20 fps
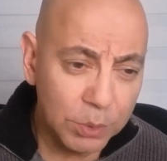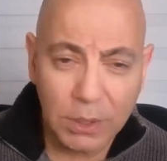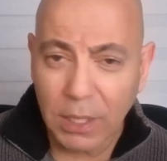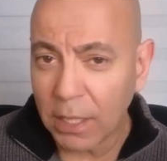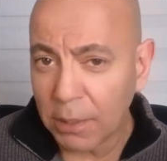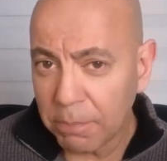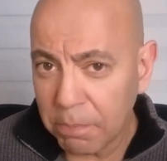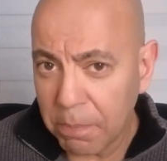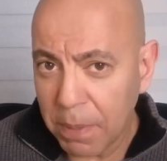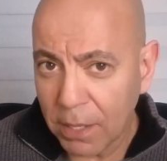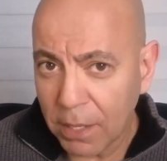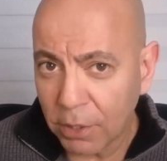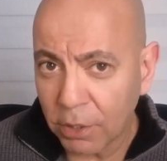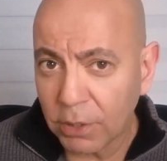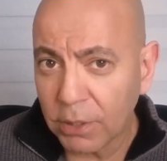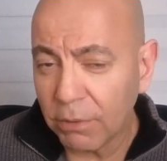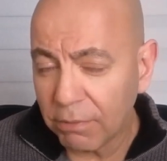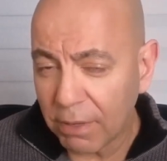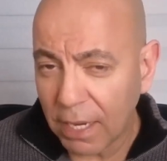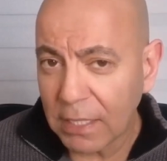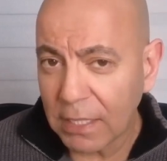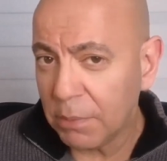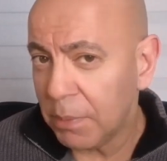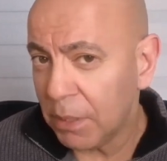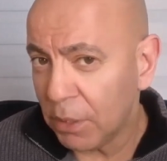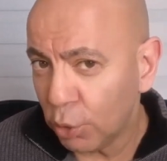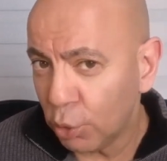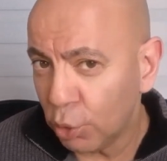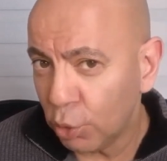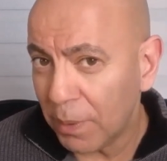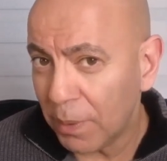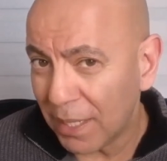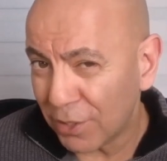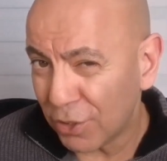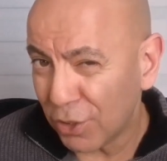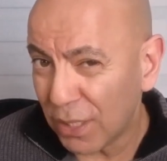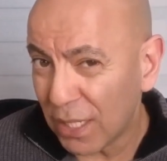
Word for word: got better. The vitamin group actually